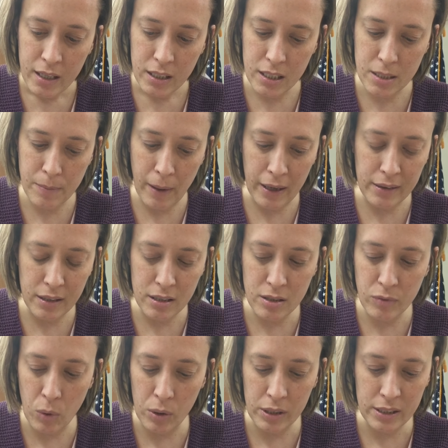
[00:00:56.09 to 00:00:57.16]
Despite the
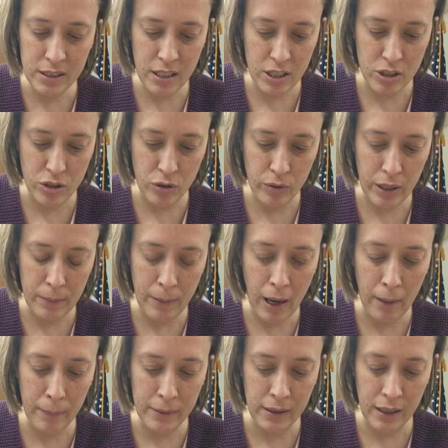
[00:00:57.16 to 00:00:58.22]
swollen tissue, he
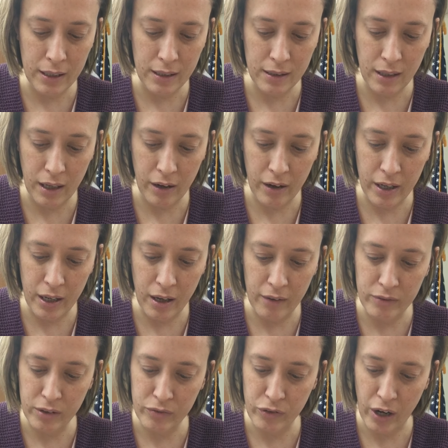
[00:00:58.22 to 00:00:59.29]
palpated the area
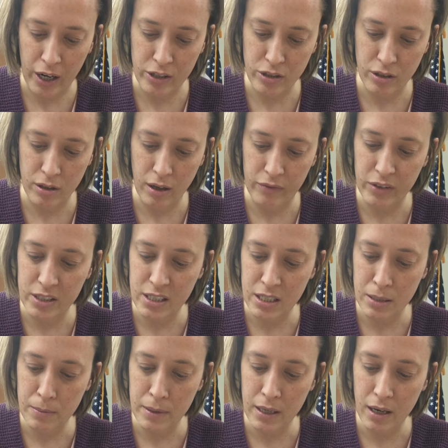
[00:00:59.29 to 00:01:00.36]
of the fracture of the
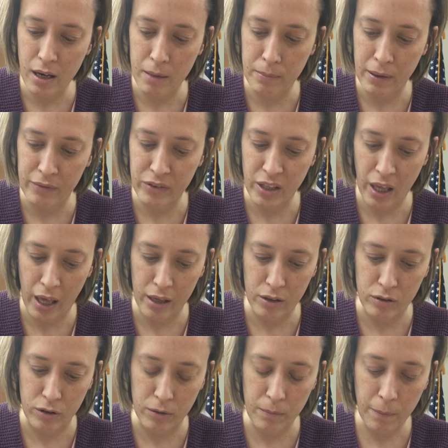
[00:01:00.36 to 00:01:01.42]
tibia above the
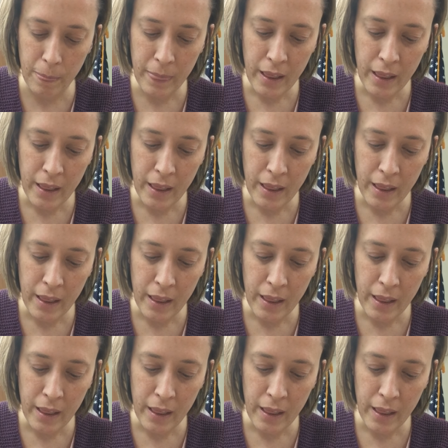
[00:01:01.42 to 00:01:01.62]
ankle.